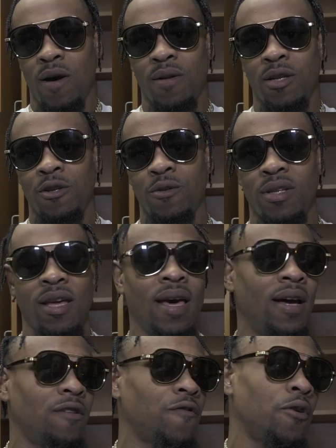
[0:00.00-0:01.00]
out and knew that they
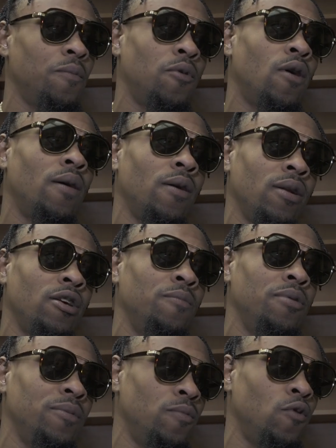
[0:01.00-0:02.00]
had to throw the ball a little
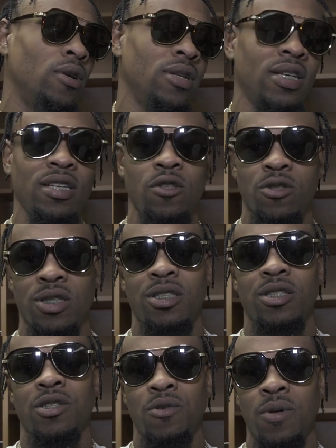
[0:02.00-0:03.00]
bit more than they usually
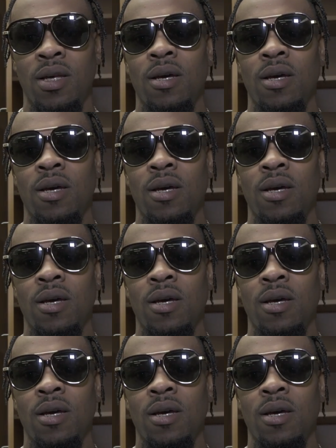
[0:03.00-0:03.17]
do.